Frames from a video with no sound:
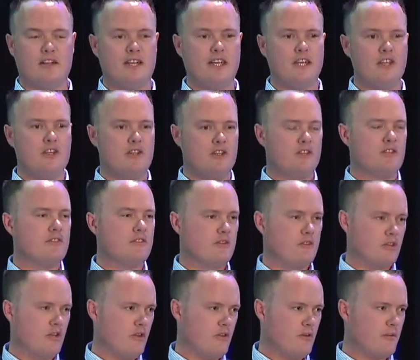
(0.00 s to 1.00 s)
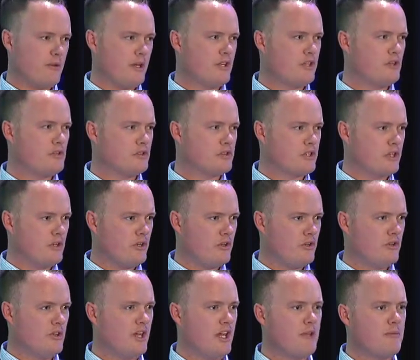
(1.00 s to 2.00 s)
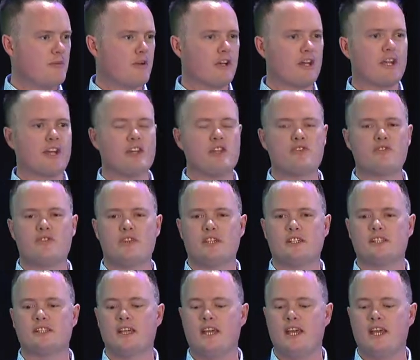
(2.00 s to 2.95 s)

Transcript: in Europe and also neighboring countries,